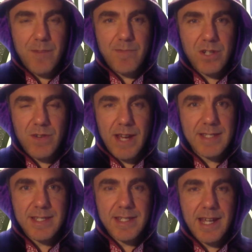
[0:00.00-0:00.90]
I
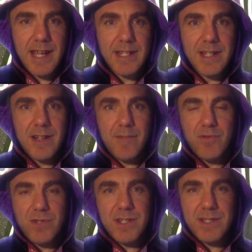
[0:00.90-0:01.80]
procrastinated. I
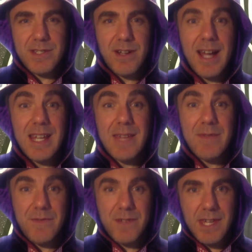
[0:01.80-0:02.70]
put it aside
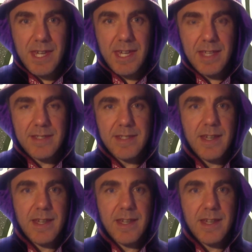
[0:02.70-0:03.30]
even for years.